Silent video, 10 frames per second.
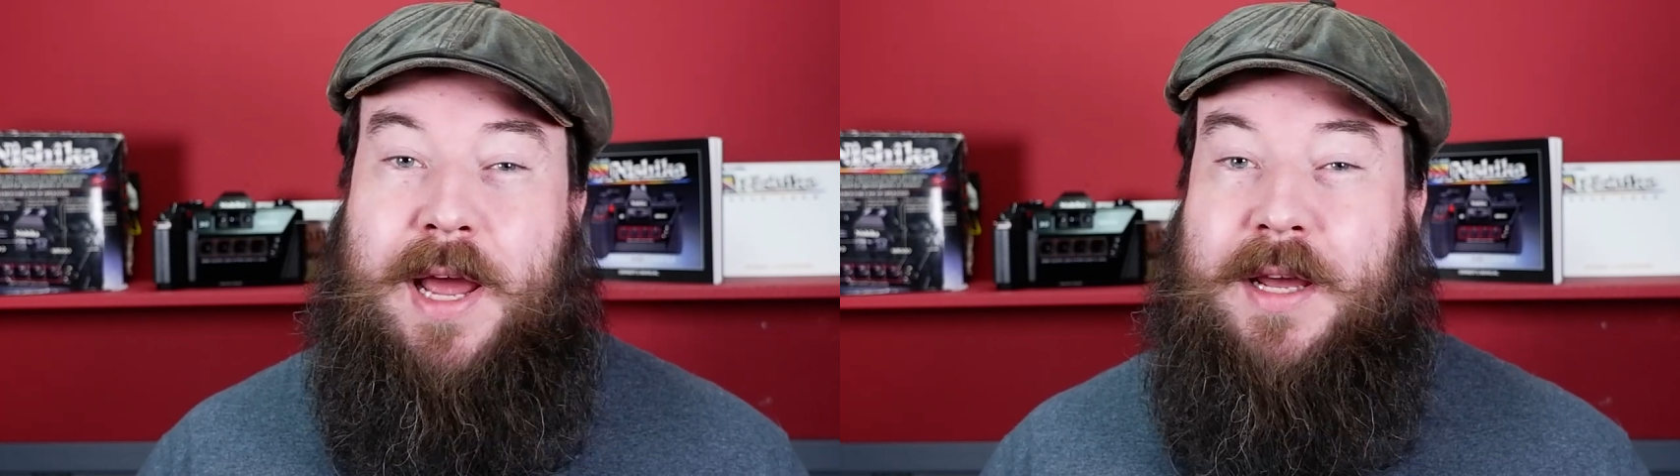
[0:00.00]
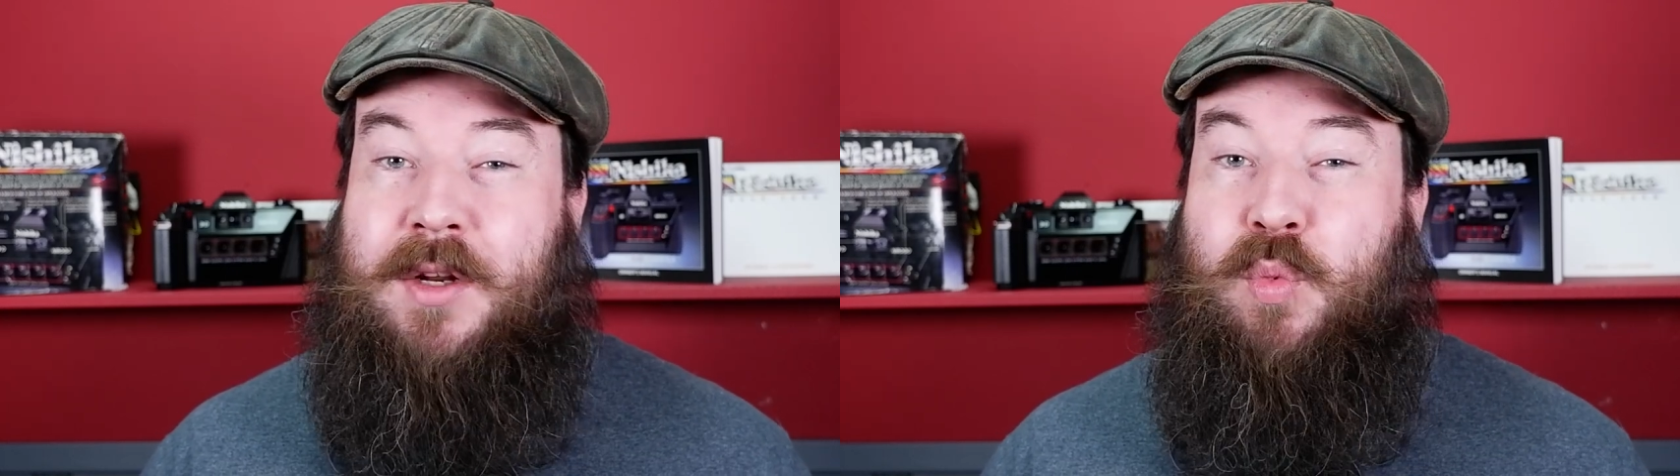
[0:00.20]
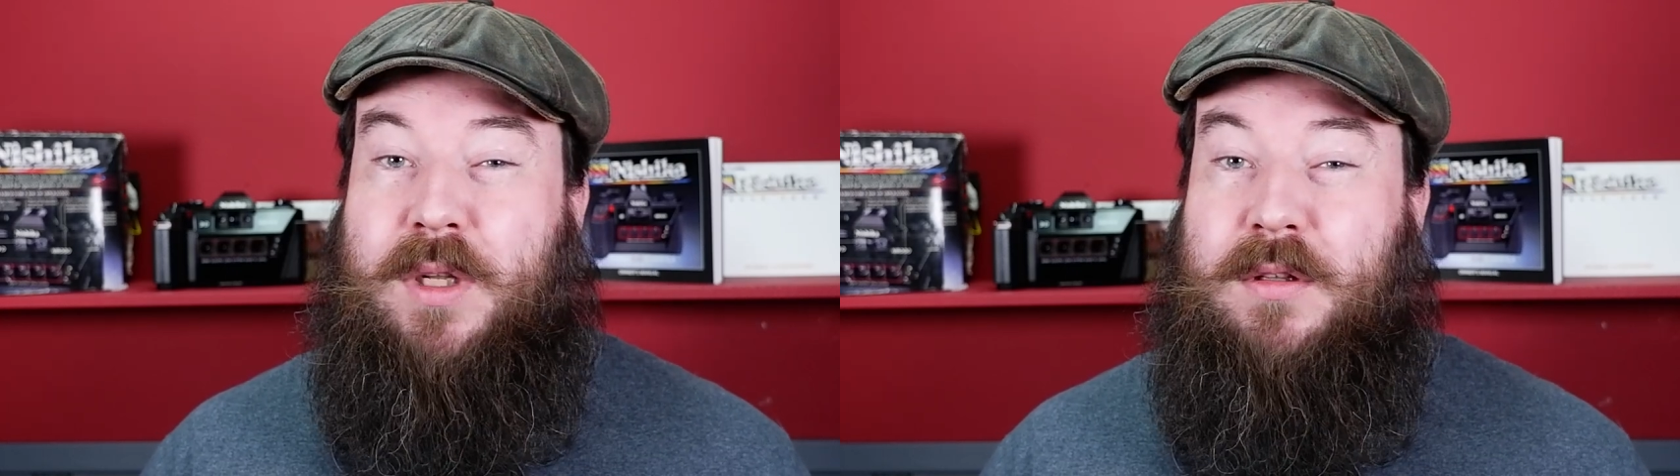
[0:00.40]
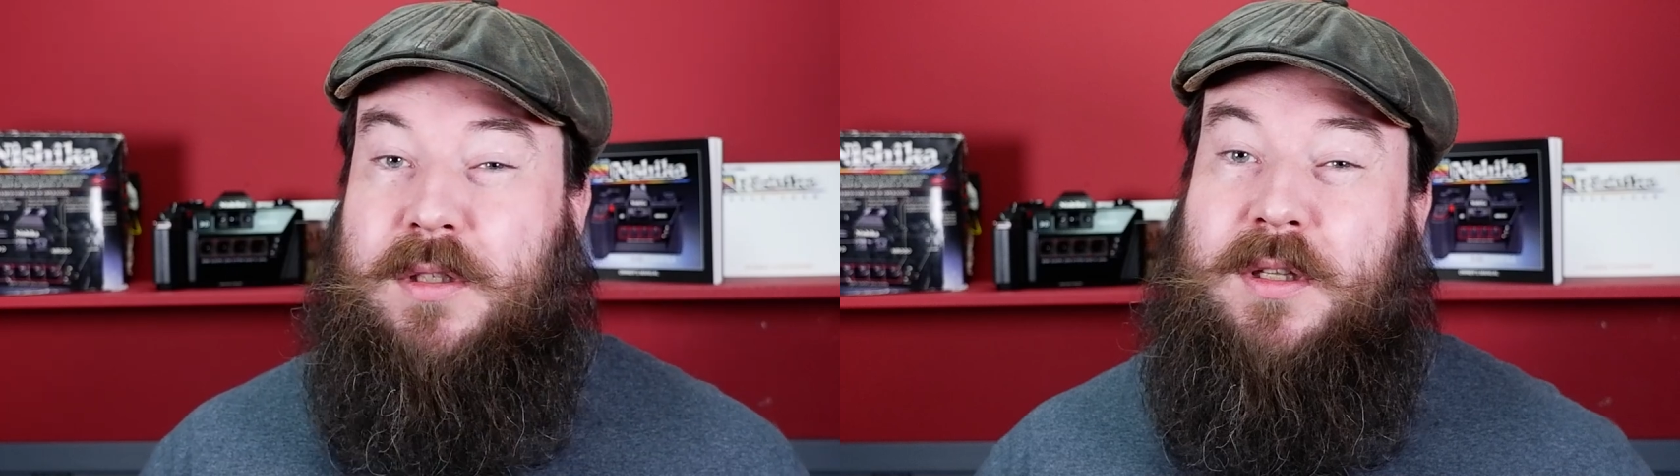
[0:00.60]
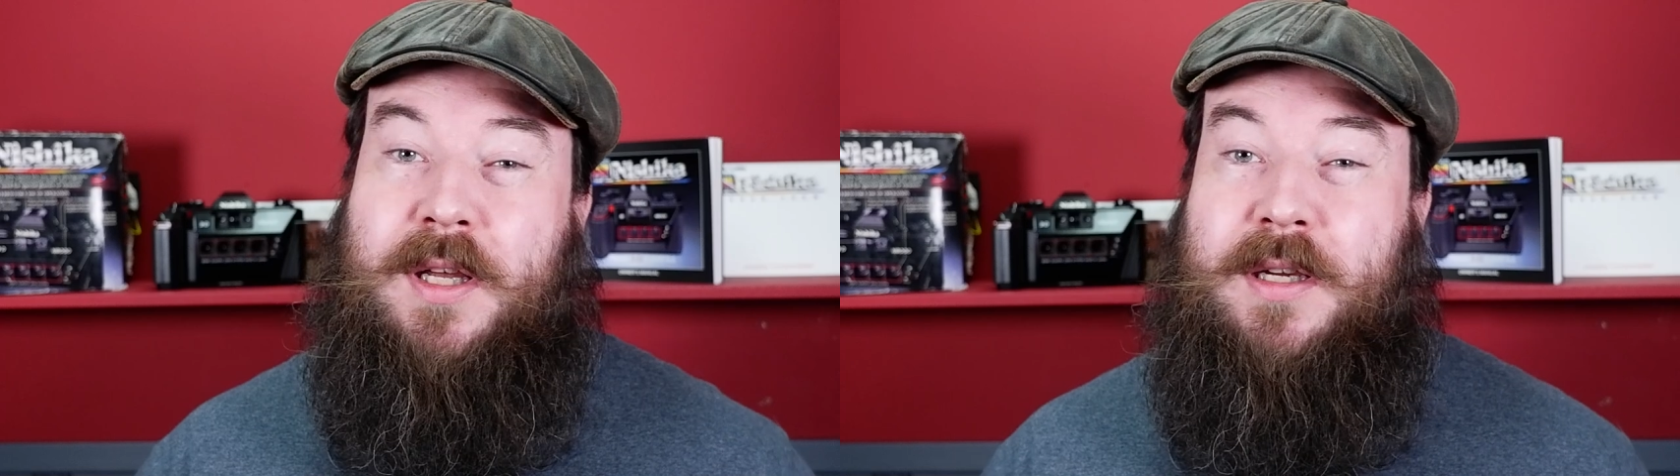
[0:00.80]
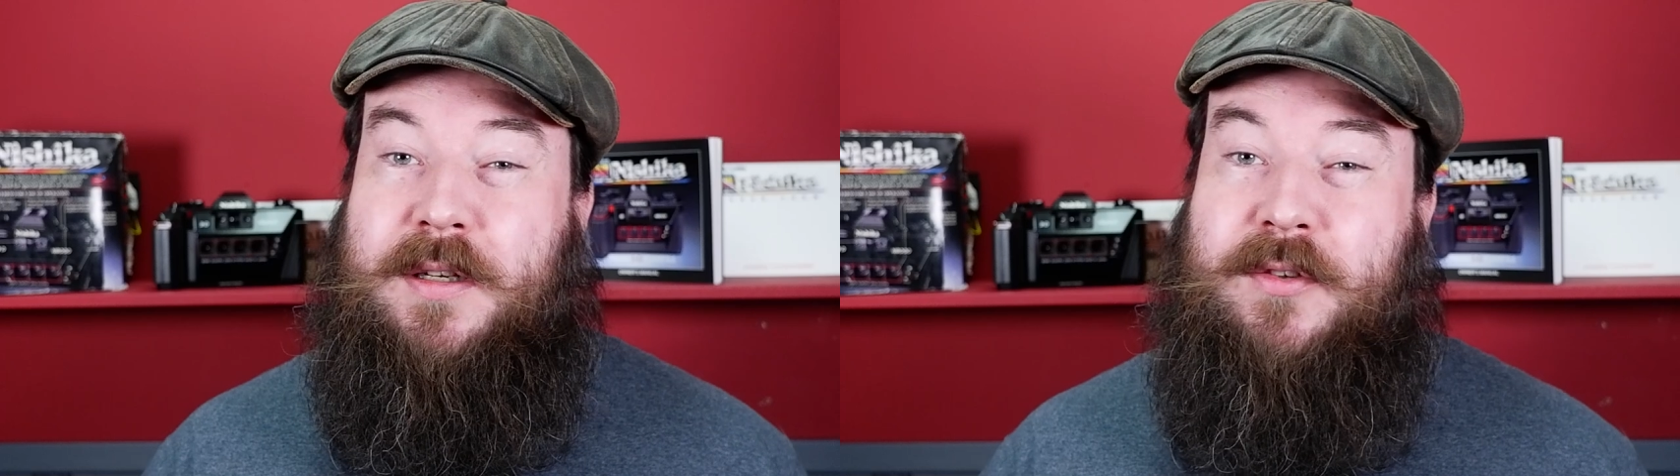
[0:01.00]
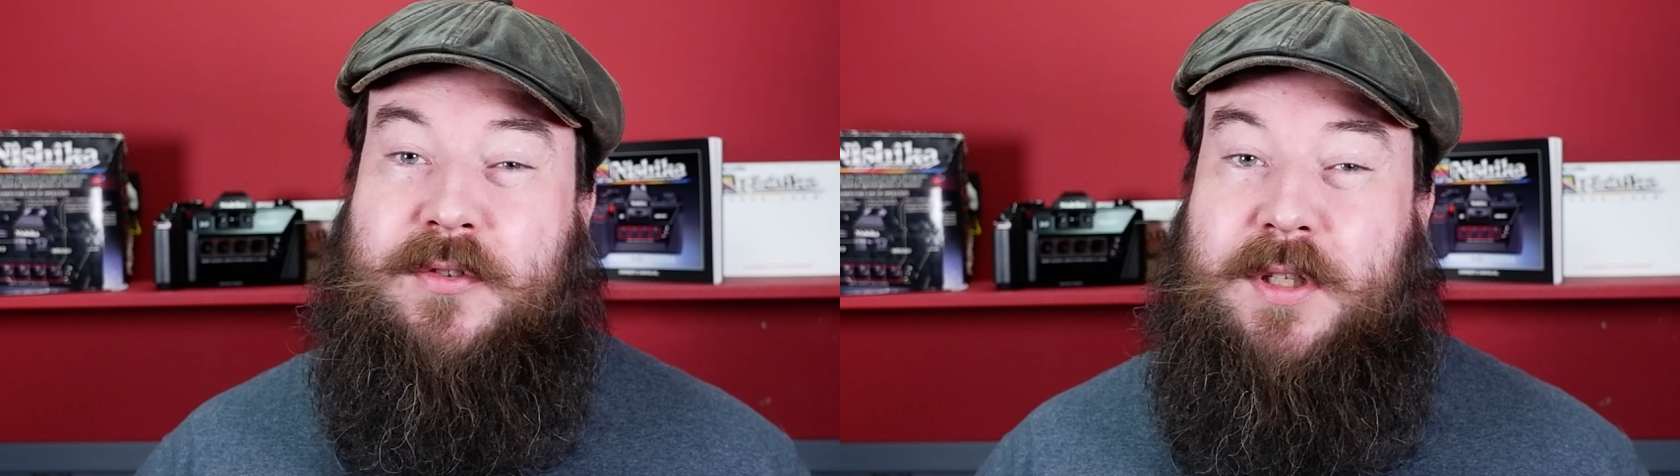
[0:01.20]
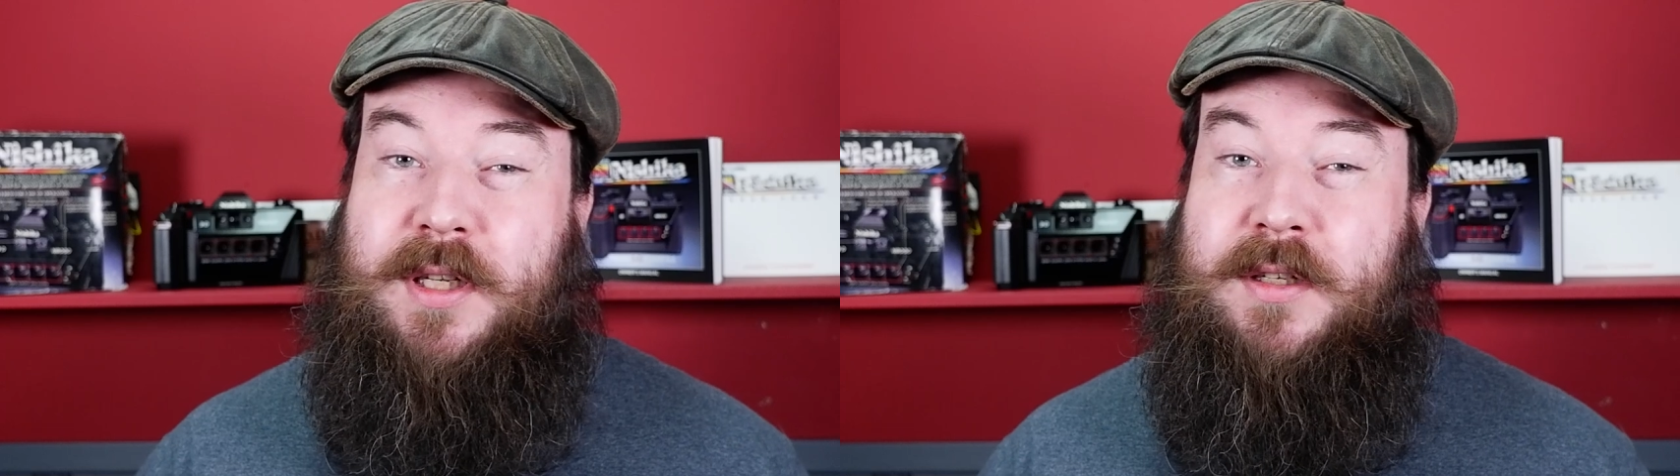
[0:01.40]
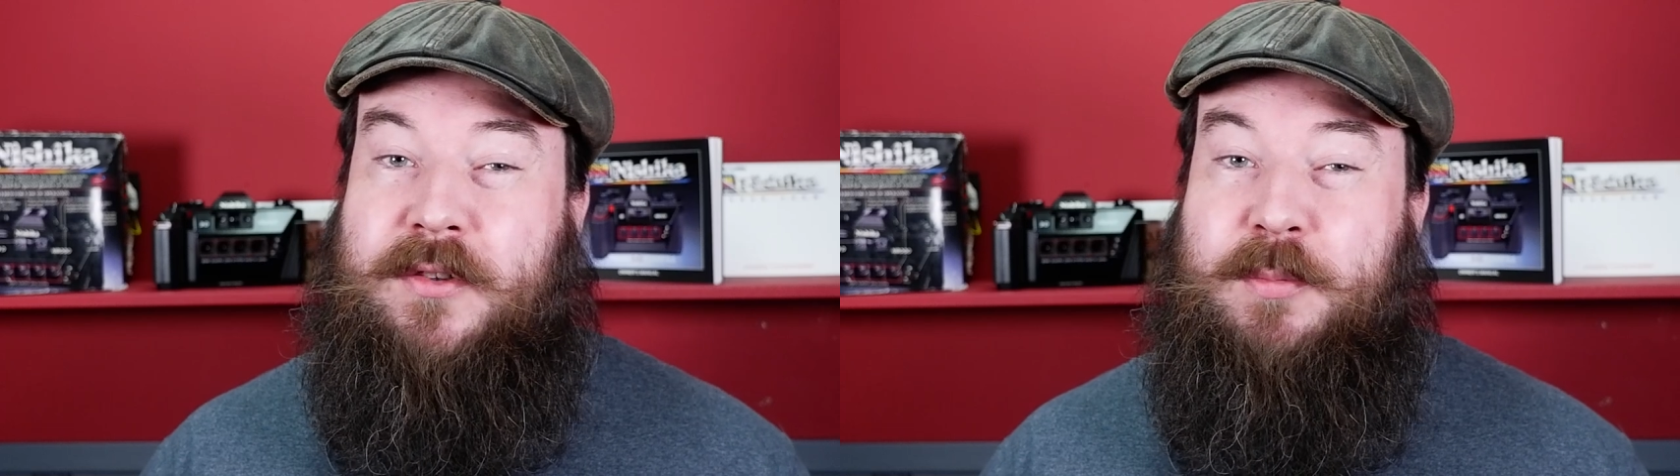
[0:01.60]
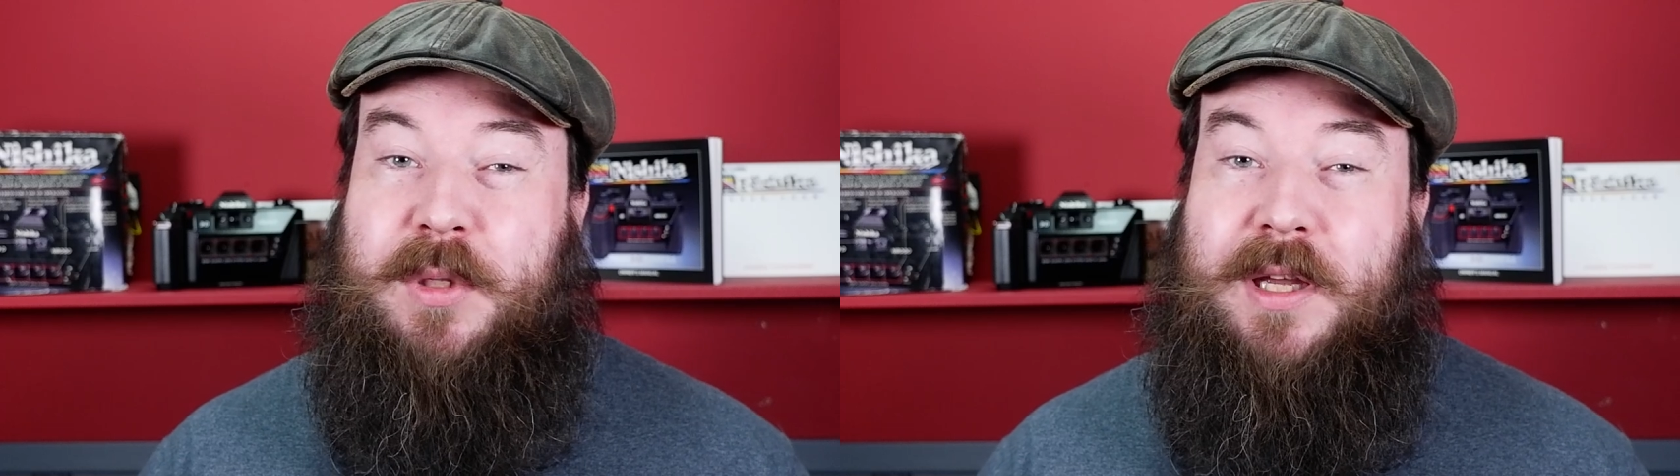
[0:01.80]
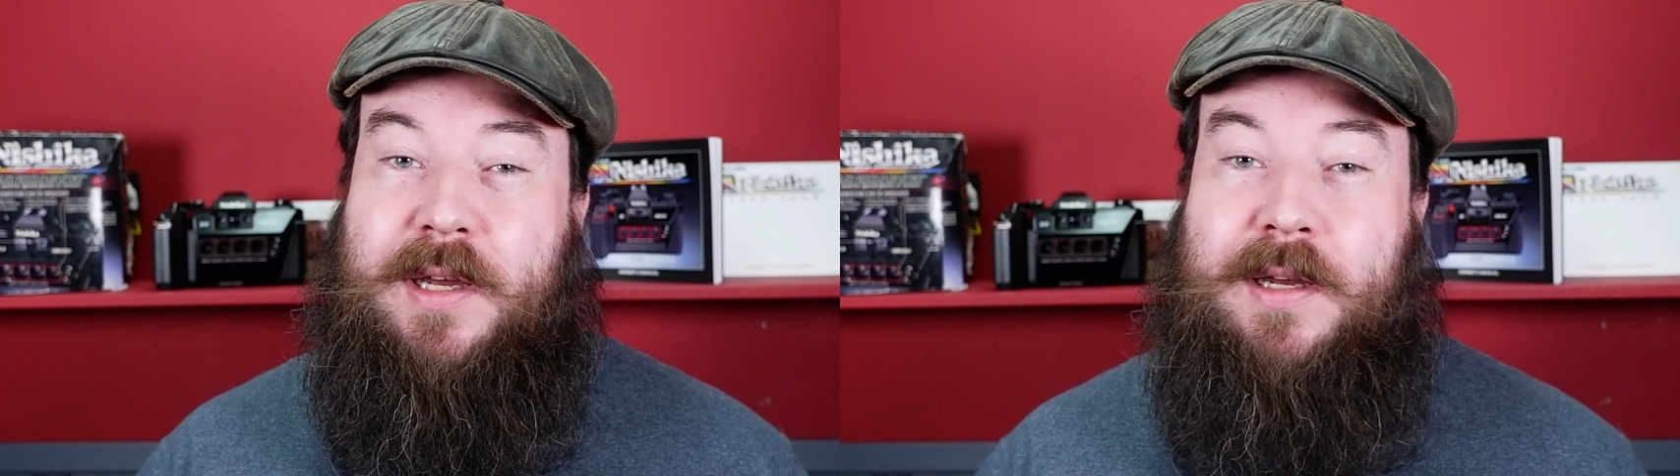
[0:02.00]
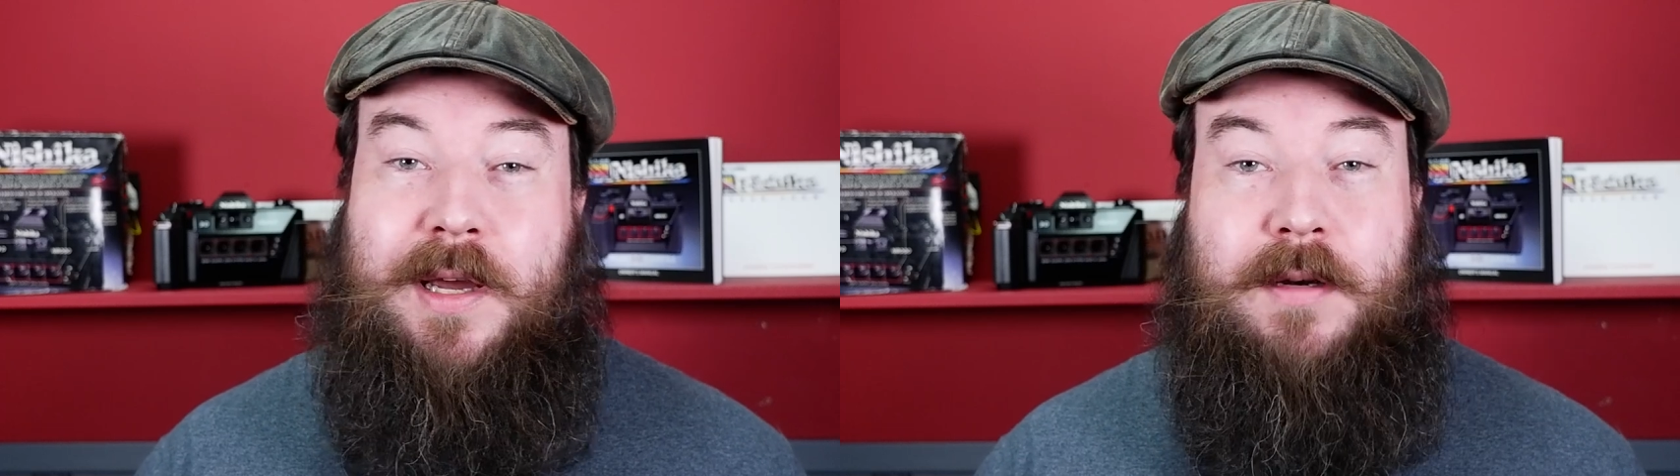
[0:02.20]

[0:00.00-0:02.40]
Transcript: added what looked like an LCD display,